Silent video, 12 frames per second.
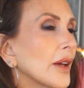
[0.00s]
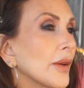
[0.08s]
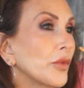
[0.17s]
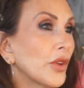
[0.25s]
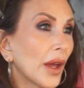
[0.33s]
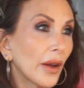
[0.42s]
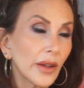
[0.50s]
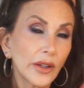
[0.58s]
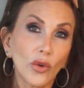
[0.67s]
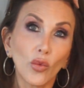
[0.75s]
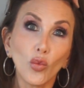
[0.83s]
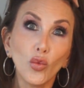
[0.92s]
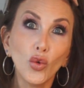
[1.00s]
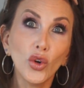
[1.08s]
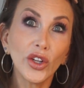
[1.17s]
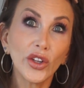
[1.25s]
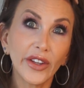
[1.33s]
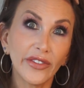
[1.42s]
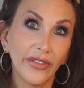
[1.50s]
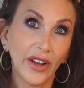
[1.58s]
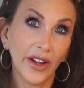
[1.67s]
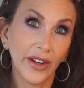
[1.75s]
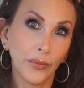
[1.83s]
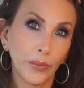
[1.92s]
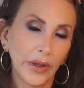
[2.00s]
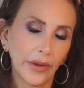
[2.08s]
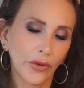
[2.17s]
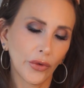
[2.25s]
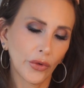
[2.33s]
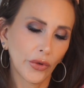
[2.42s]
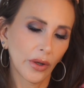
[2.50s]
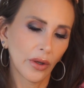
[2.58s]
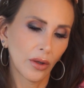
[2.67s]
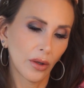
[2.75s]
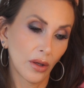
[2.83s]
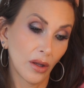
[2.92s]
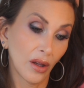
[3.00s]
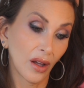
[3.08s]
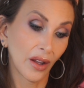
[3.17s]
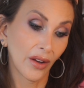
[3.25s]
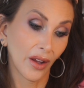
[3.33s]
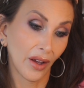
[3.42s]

comes out in a really fine mist. Oh